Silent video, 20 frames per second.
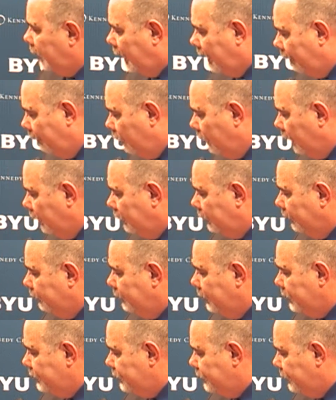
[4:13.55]
I want to
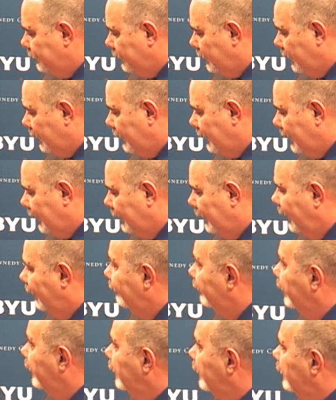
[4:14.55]
be sure that
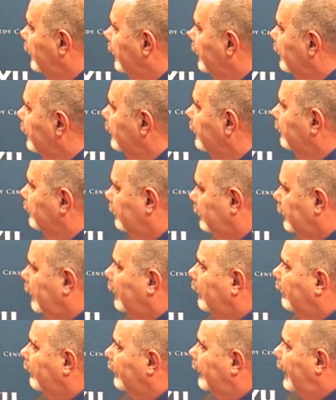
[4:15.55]
everything,
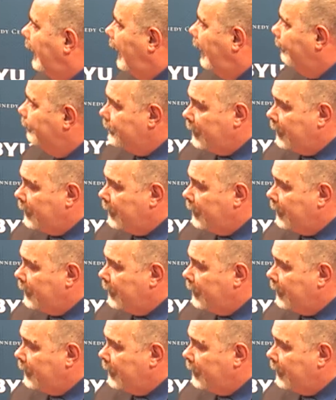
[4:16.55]
okay.